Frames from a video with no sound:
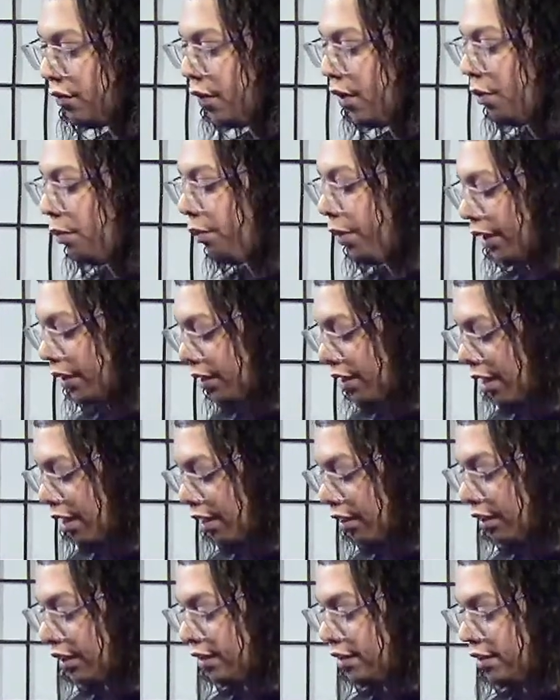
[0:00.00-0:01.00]
But
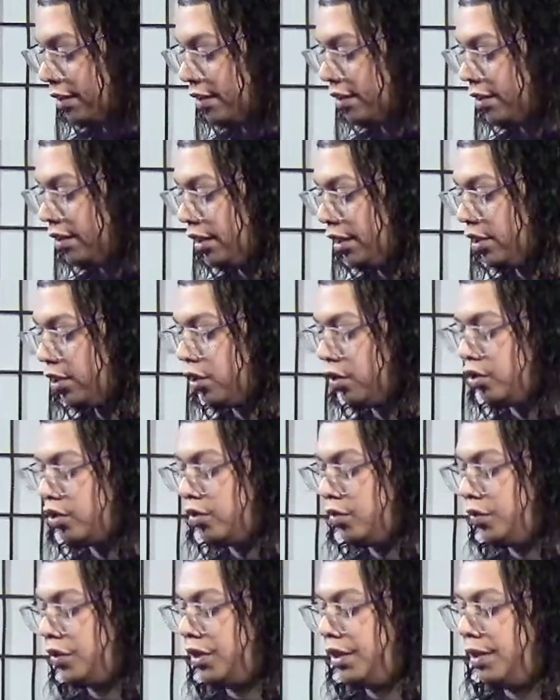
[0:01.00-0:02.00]
let's go to
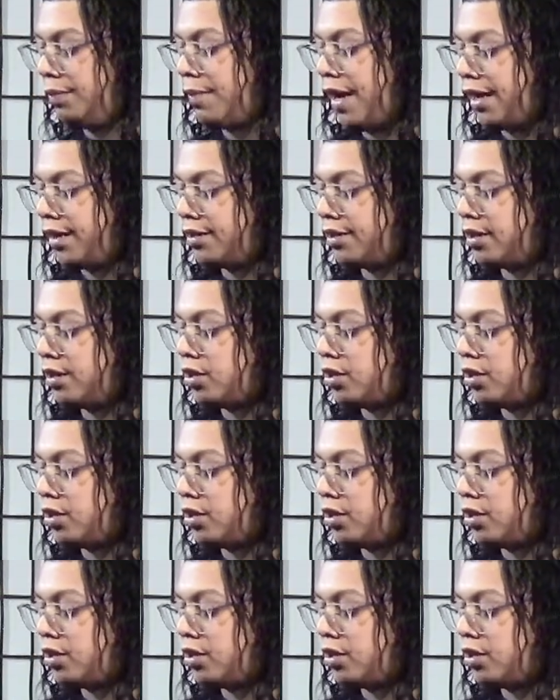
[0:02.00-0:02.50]
the moccasin.